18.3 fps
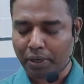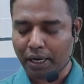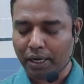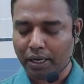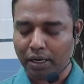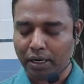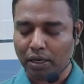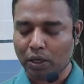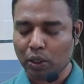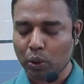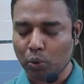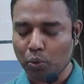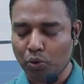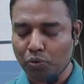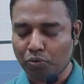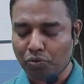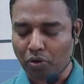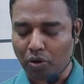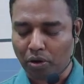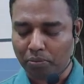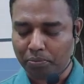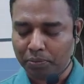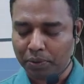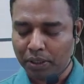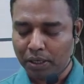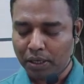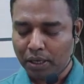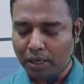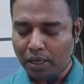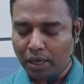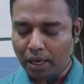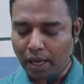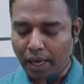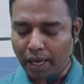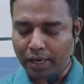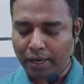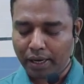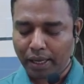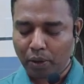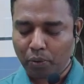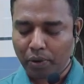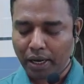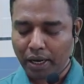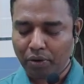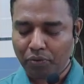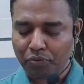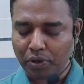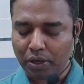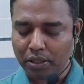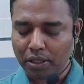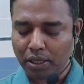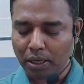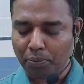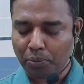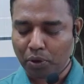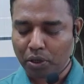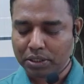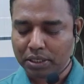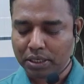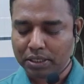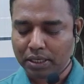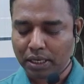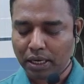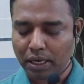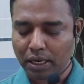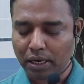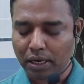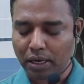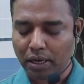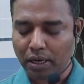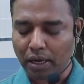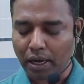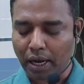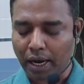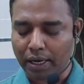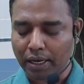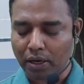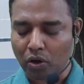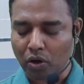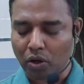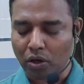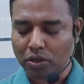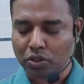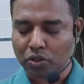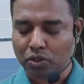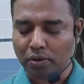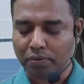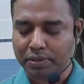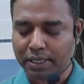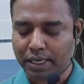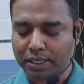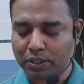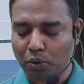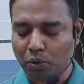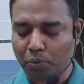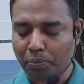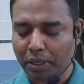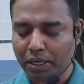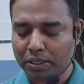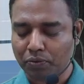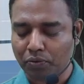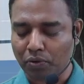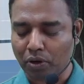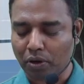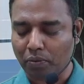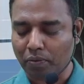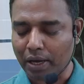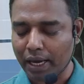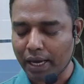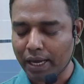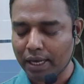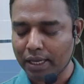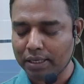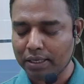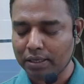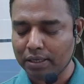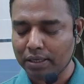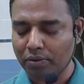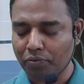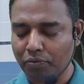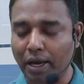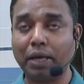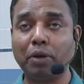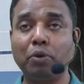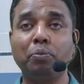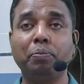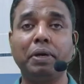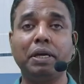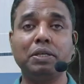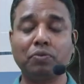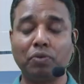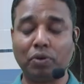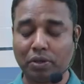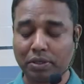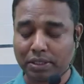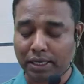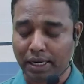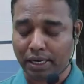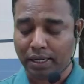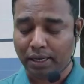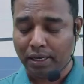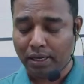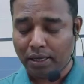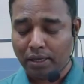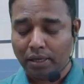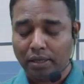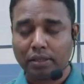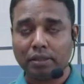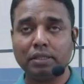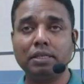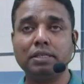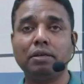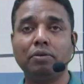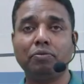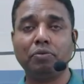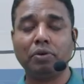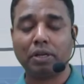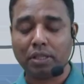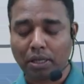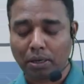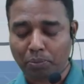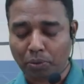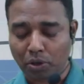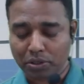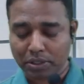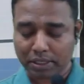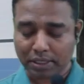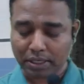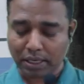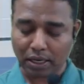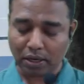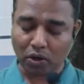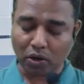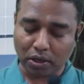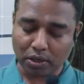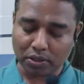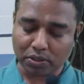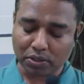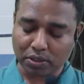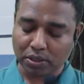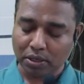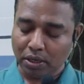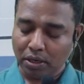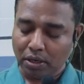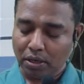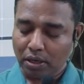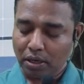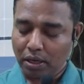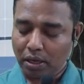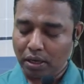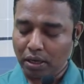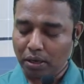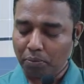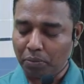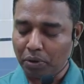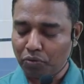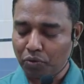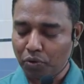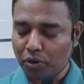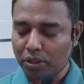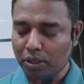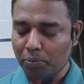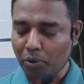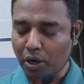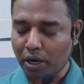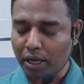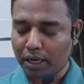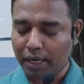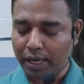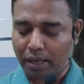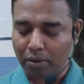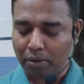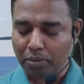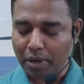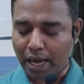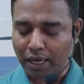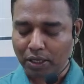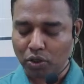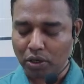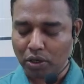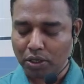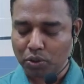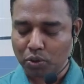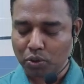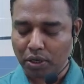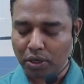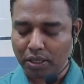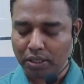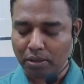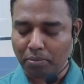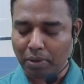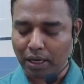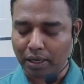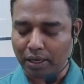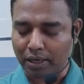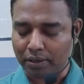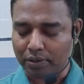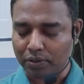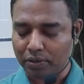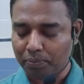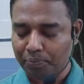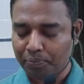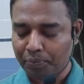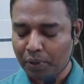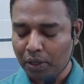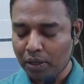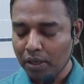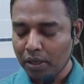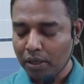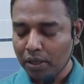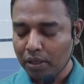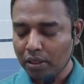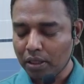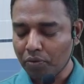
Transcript: in a crude form and require further processing at a cost of 6 rupees for Y and 5 rupees for Z. This is a further processing cost before the product can be actually sold in the market. The